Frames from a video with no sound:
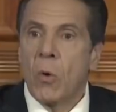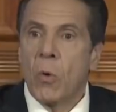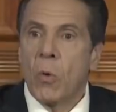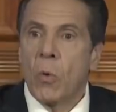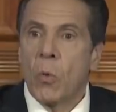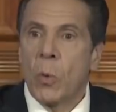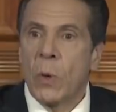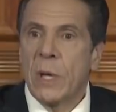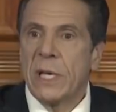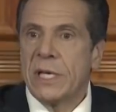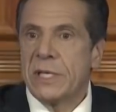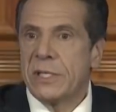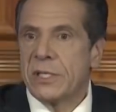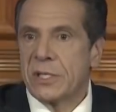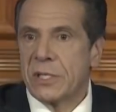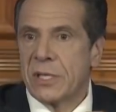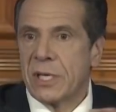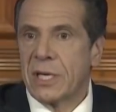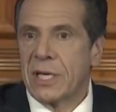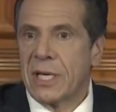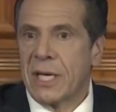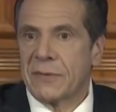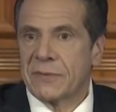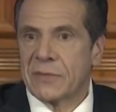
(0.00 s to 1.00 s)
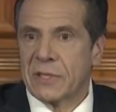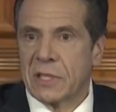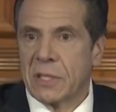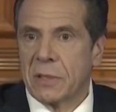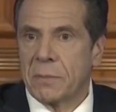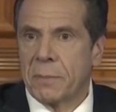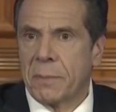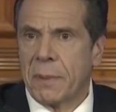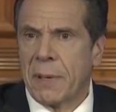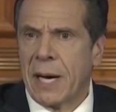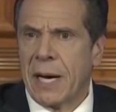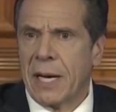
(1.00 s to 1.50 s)
We still have to
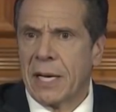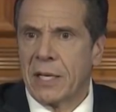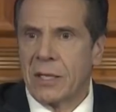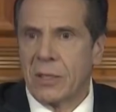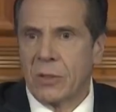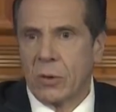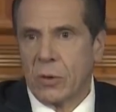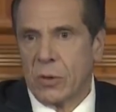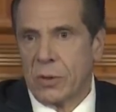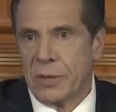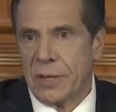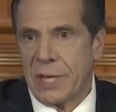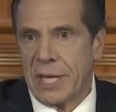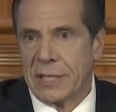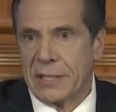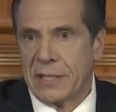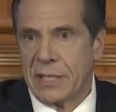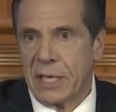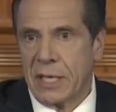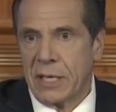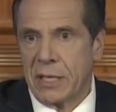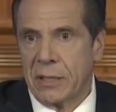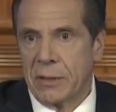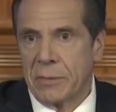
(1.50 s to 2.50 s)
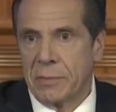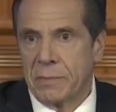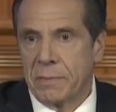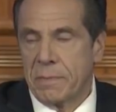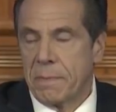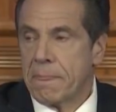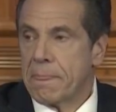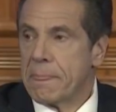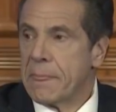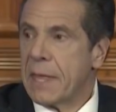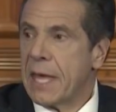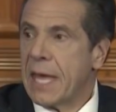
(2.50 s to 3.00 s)
compile all that data.
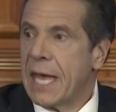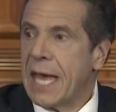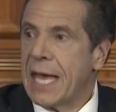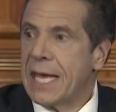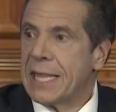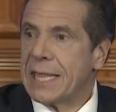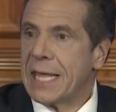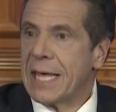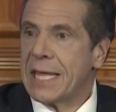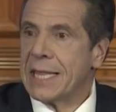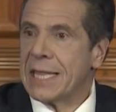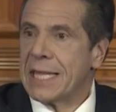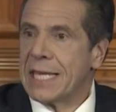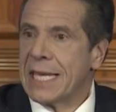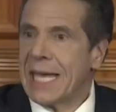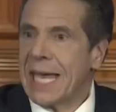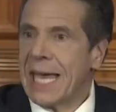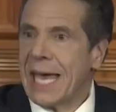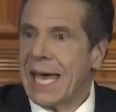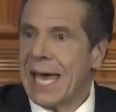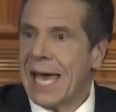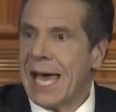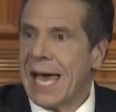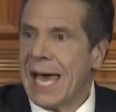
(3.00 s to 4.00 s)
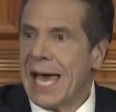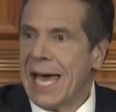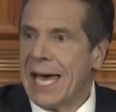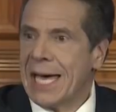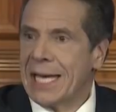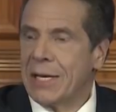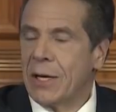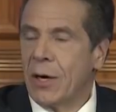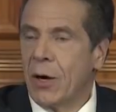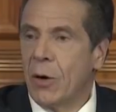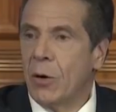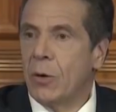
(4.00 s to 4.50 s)
And then the
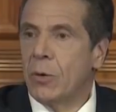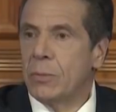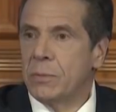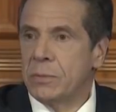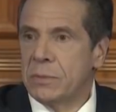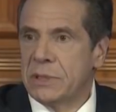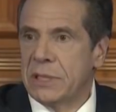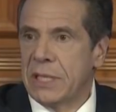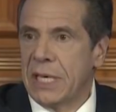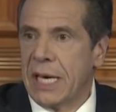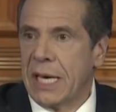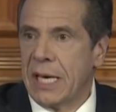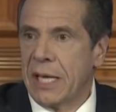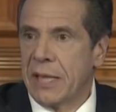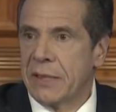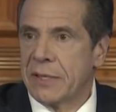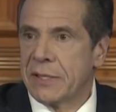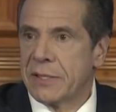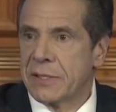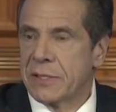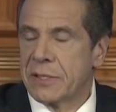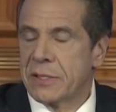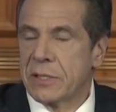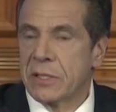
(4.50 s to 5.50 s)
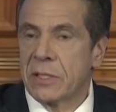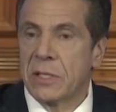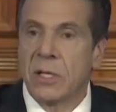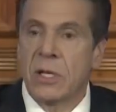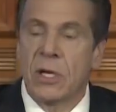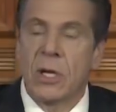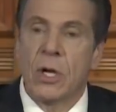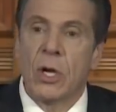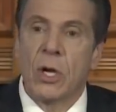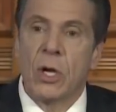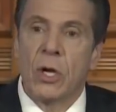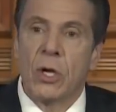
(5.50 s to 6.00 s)
at-home deaths,
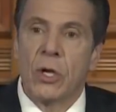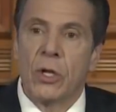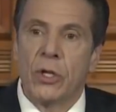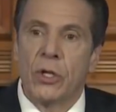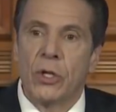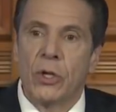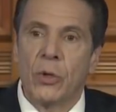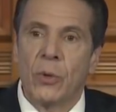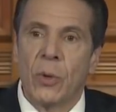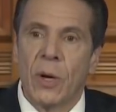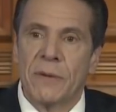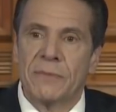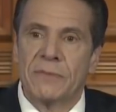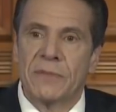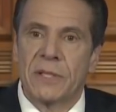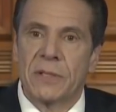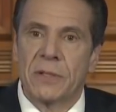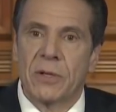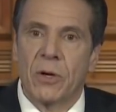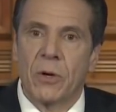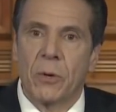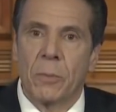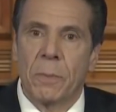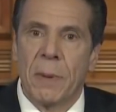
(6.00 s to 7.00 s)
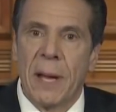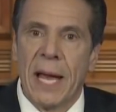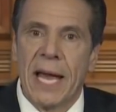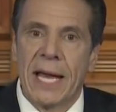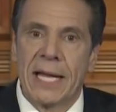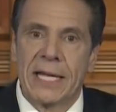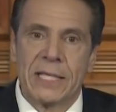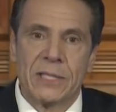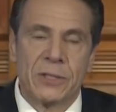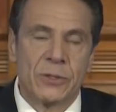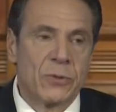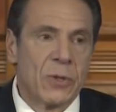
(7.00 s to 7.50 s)
you have to go
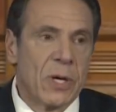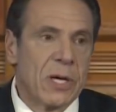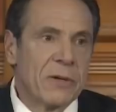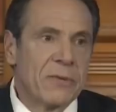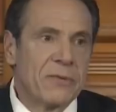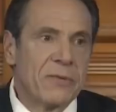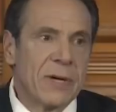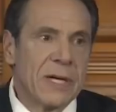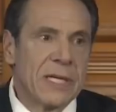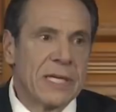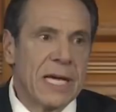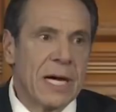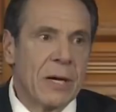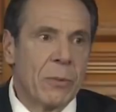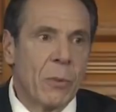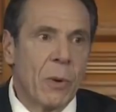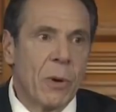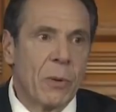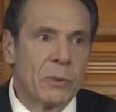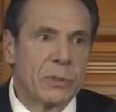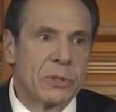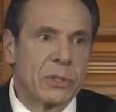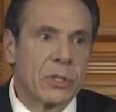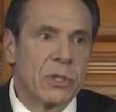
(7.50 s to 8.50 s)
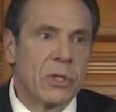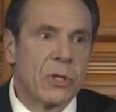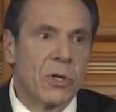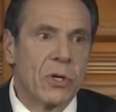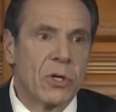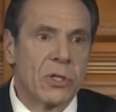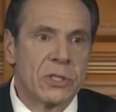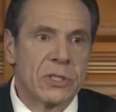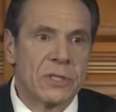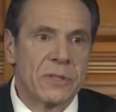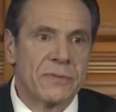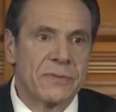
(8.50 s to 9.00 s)
back and try to find out what was the
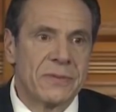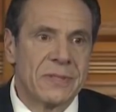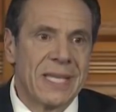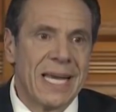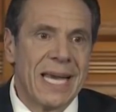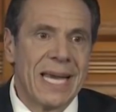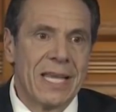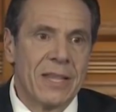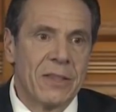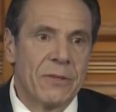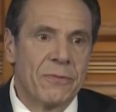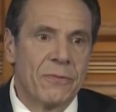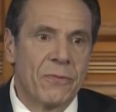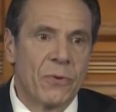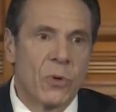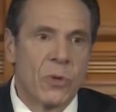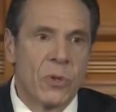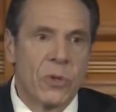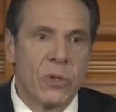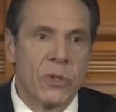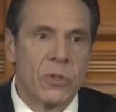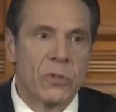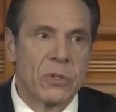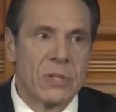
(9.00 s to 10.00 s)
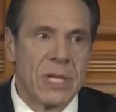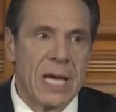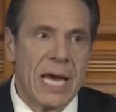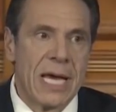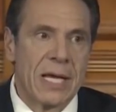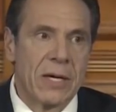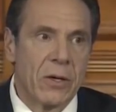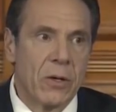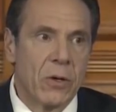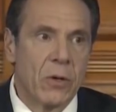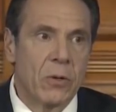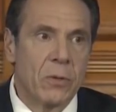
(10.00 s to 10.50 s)
cause of death for those
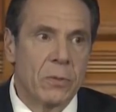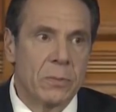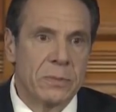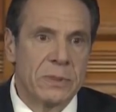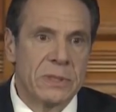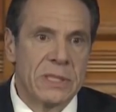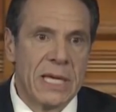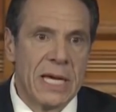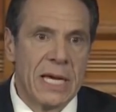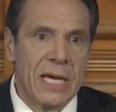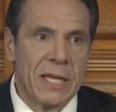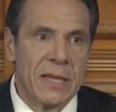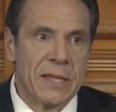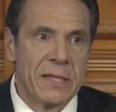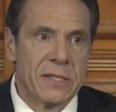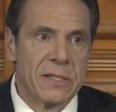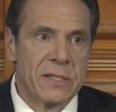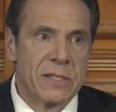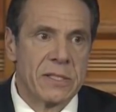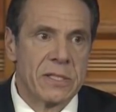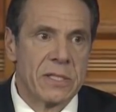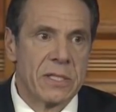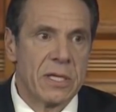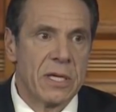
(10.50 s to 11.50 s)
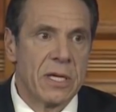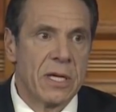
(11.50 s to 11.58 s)
at-home deaths,